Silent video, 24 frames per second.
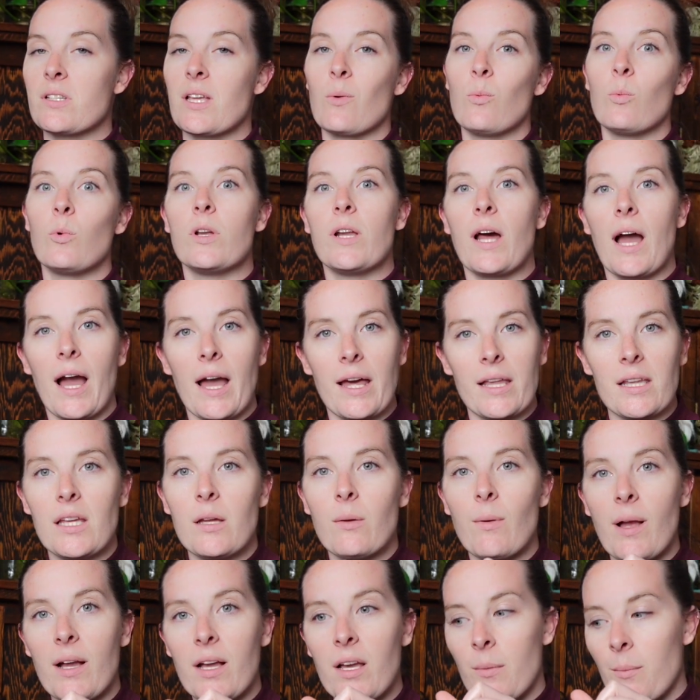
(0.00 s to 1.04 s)
I would highly
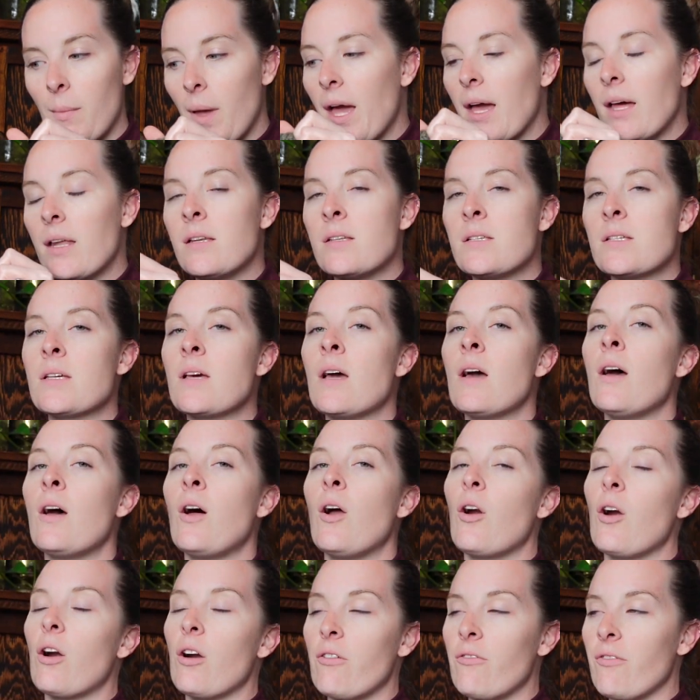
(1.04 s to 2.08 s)
recommend
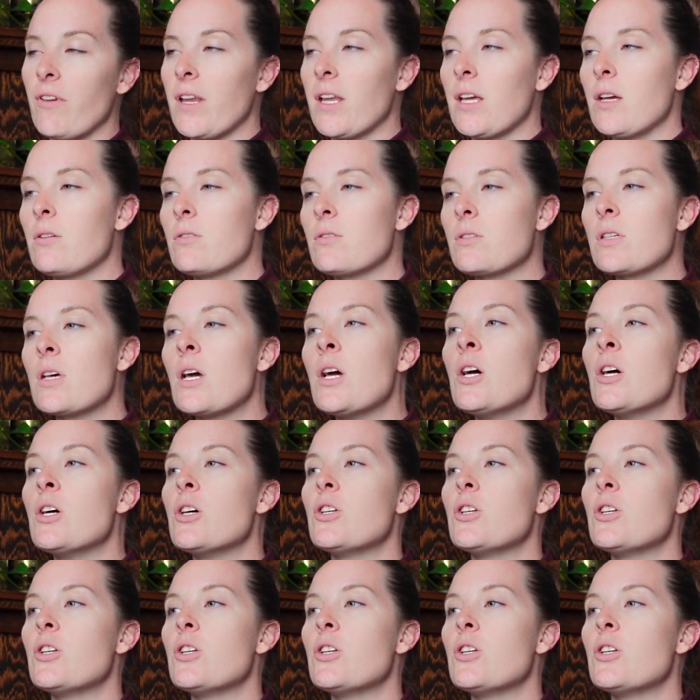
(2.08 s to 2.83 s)
her videos.